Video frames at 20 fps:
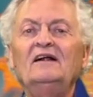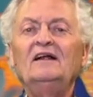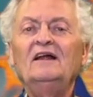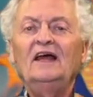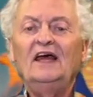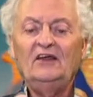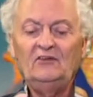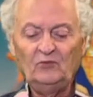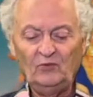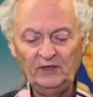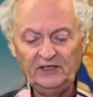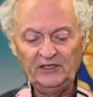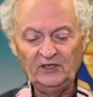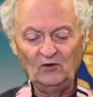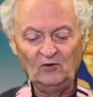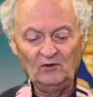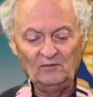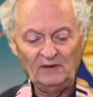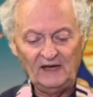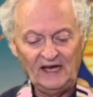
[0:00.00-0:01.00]
as we
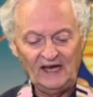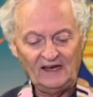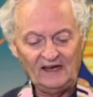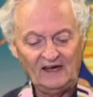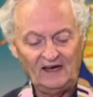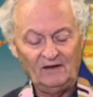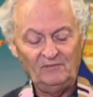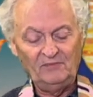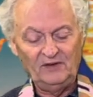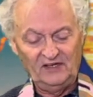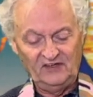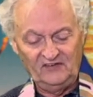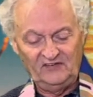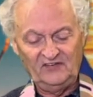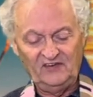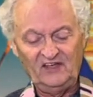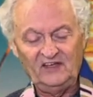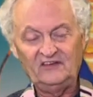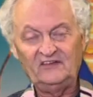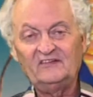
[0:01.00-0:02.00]
go about our
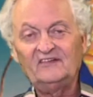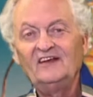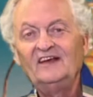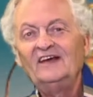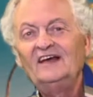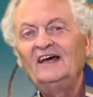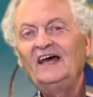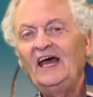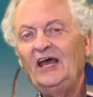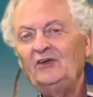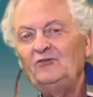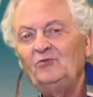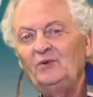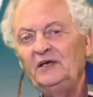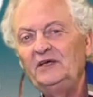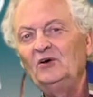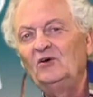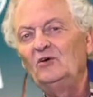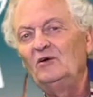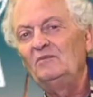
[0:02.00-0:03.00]
business, as we
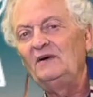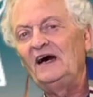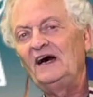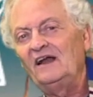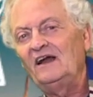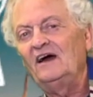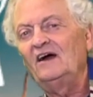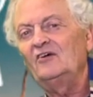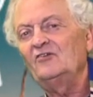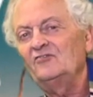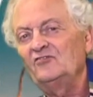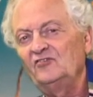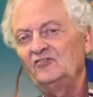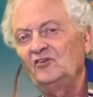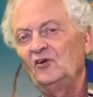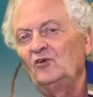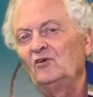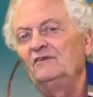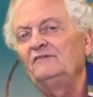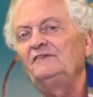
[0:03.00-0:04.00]
go about our
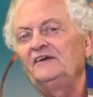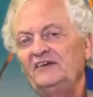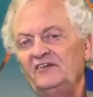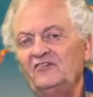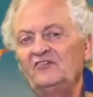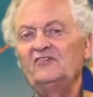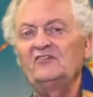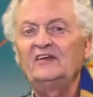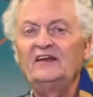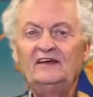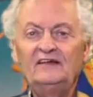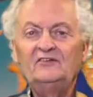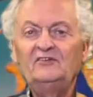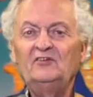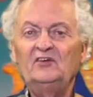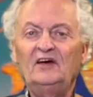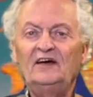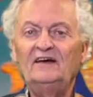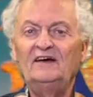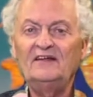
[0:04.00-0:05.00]
service
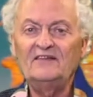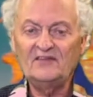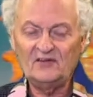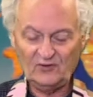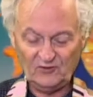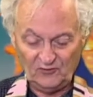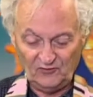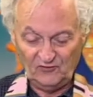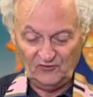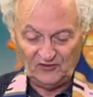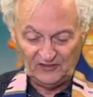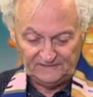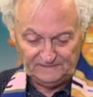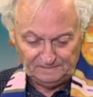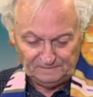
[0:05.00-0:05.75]
to others.